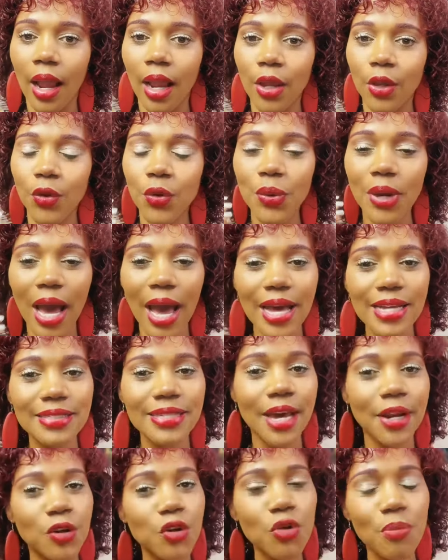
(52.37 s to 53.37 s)
You guys
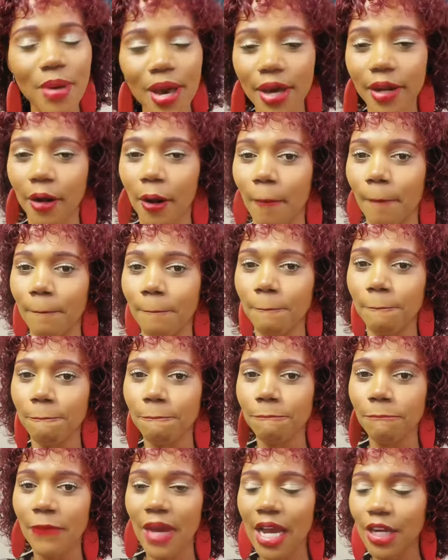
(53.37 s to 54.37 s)
got to do better.
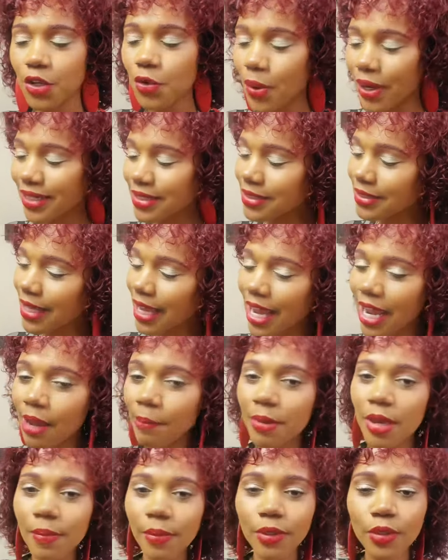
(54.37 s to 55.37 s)
I do understand
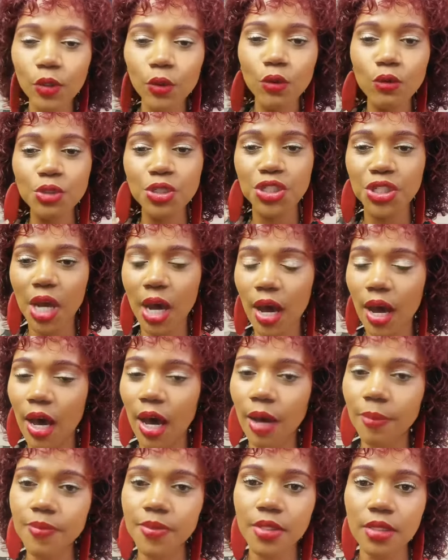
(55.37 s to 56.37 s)
people lose
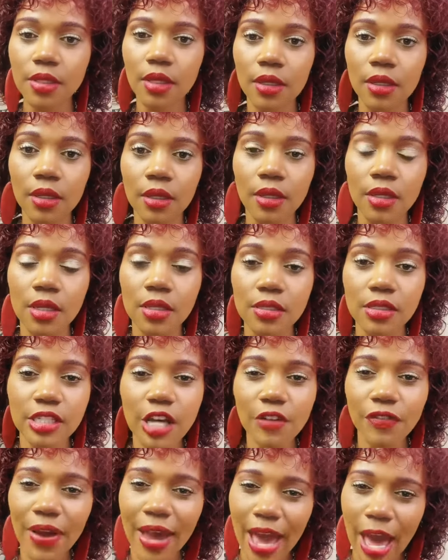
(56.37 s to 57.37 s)
jobs.
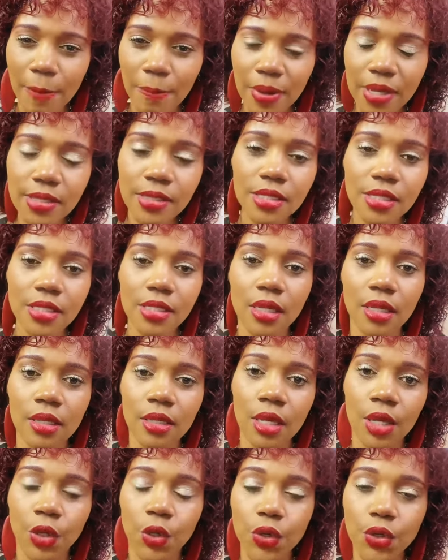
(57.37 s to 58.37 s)
Stuff happens,
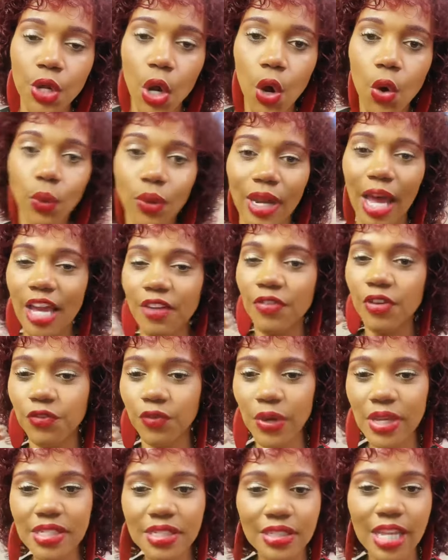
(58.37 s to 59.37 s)
you know, life
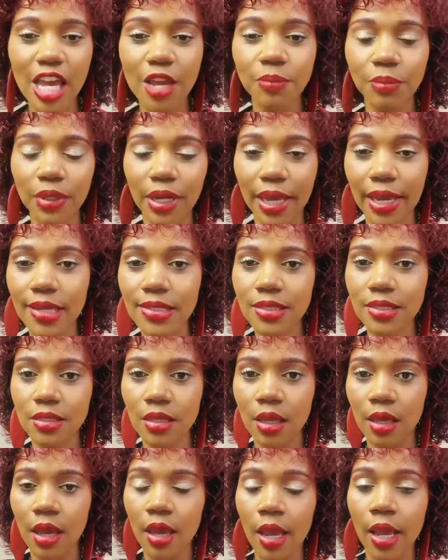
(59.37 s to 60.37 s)
events take place,
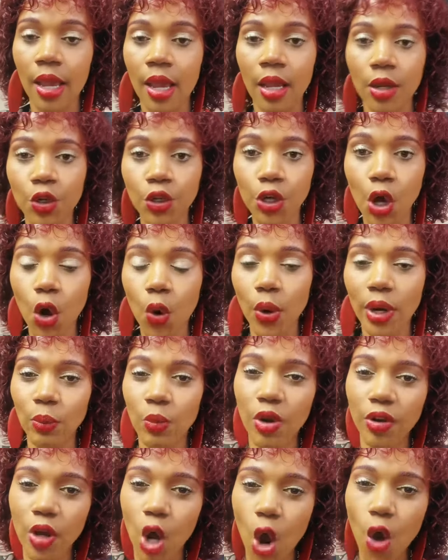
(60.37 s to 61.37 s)
you know, and
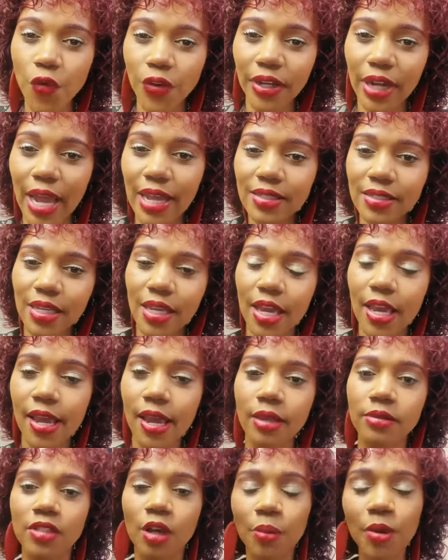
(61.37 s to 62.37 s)
with
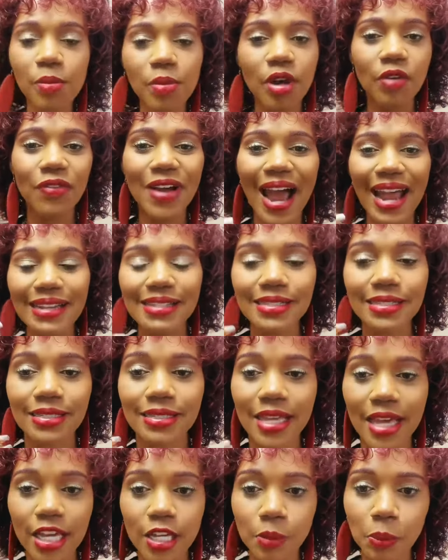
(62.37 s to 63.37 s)
COVID-19, some people have gotten
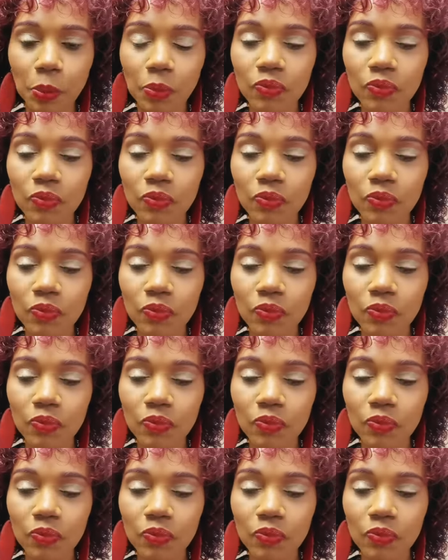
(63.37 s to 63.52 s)
sick,